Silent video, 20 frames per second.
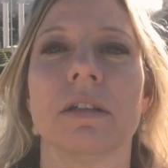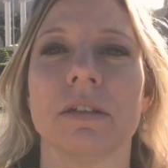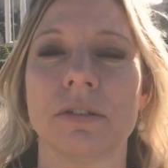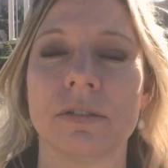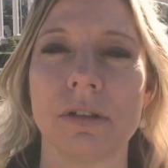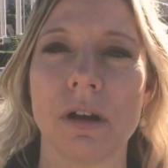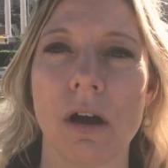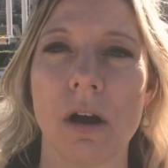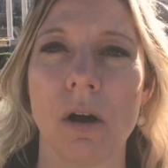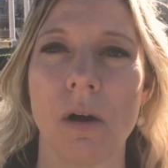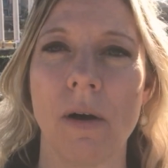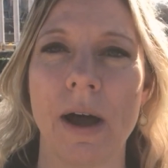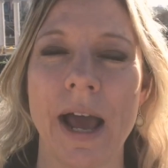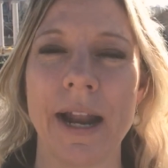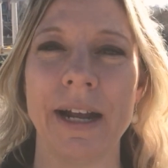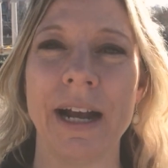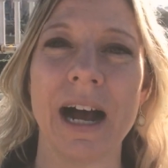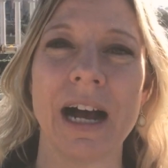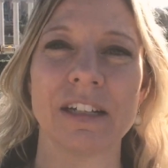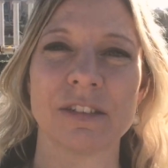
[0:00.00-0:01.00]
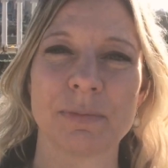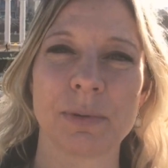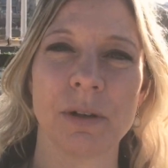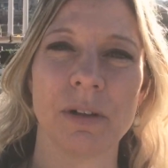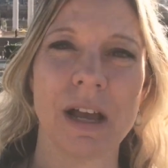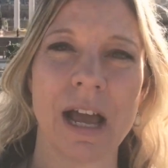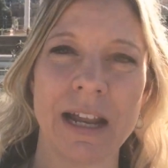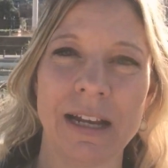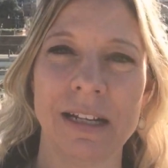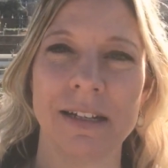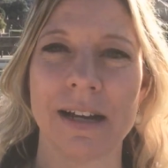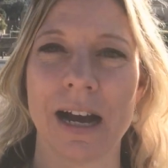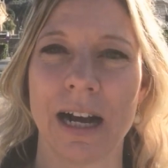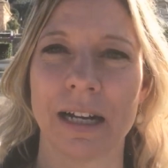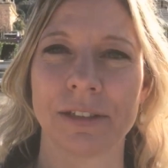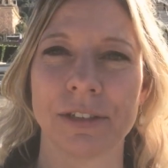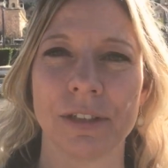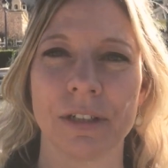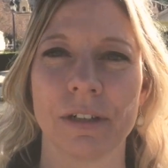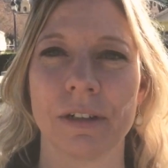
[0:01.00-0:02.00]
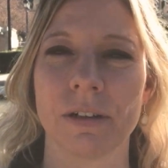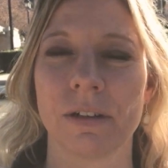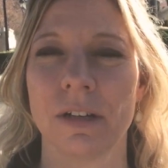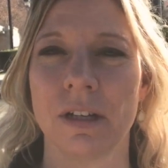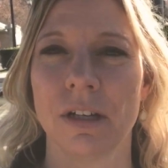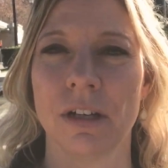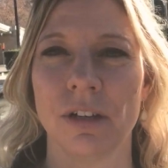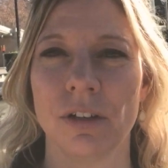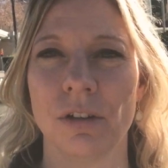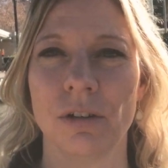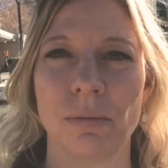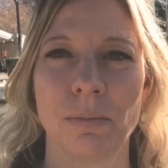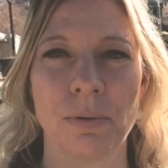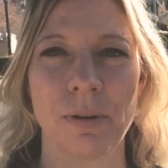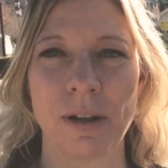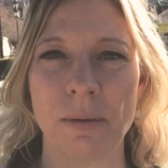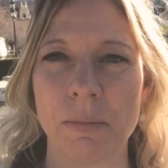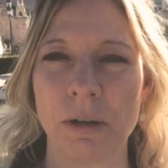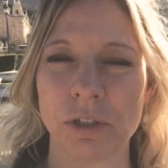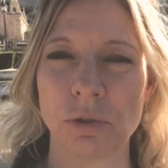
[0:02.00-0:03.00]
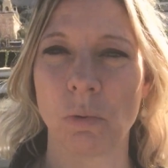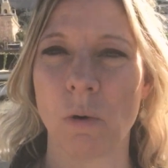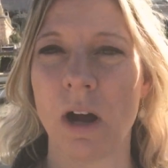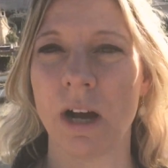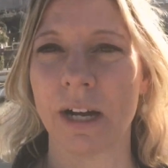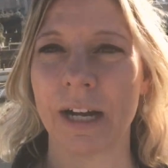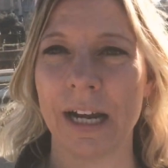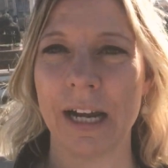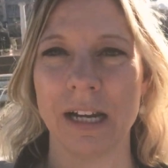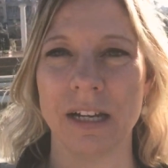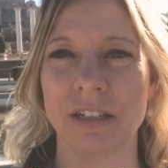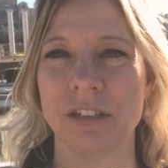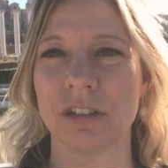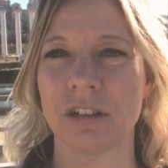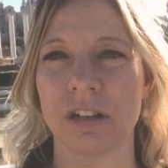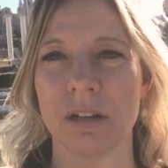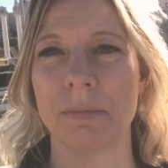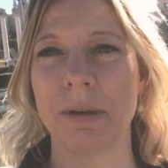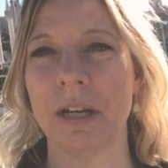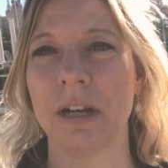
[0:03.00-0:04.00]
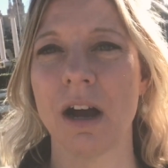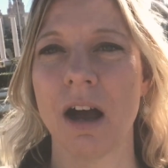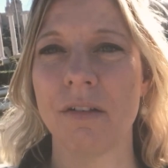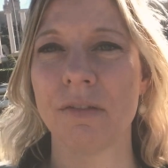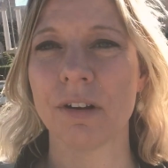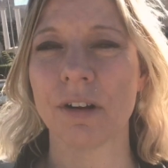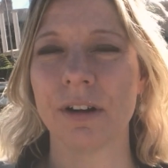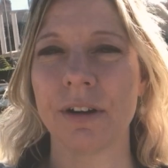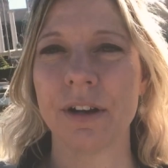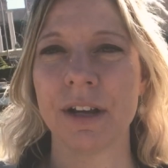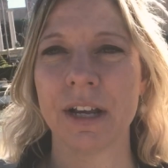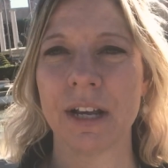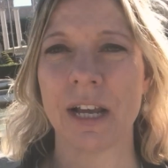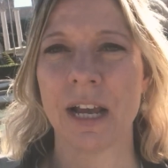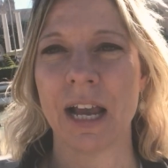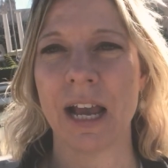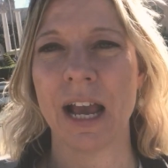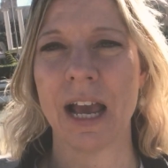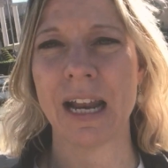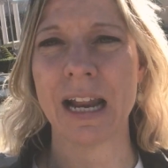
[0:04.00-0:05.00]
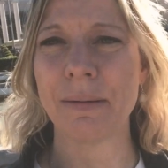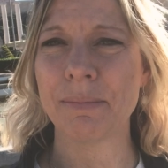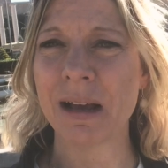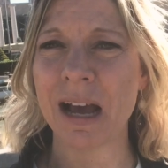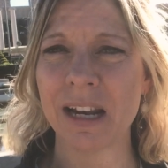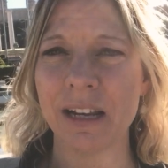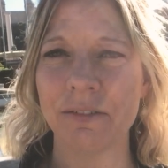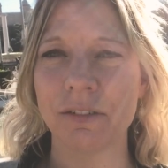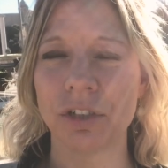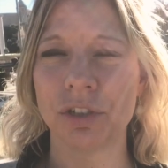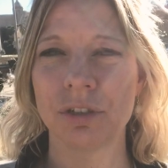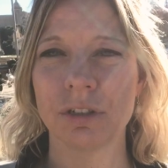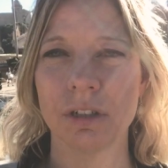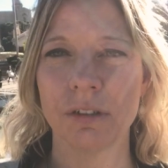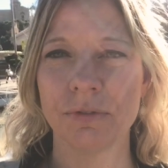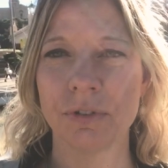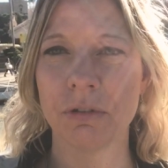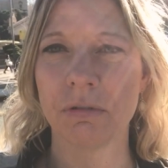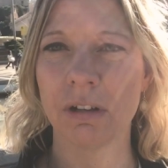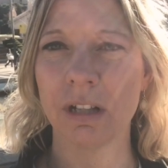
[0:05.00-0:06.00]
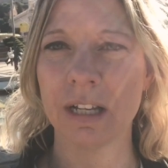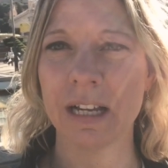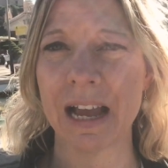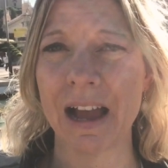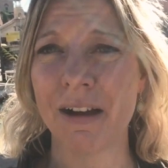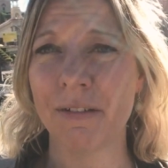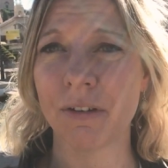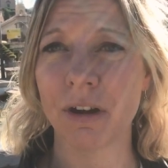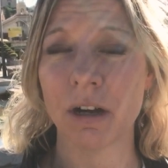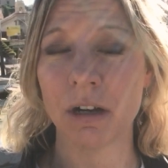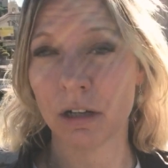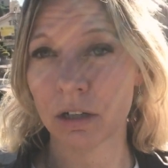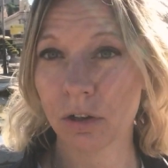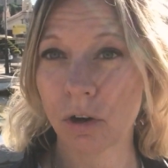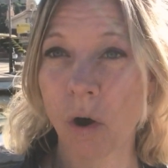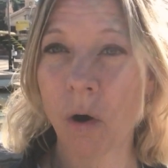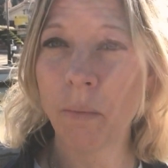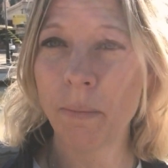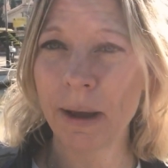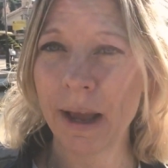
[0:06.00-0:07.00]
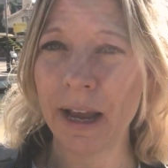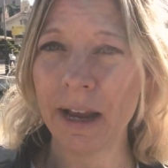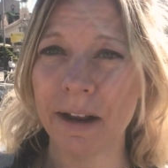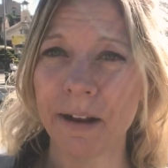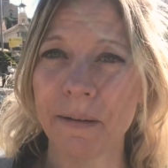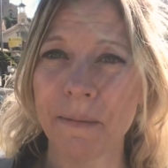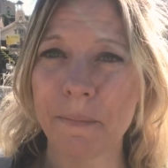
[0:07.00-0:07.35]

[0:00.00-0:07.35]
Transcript: So any hospital, any doctor, you can pretty much walk in, you're going to be covered, and I'm not even sure if you really have a copay.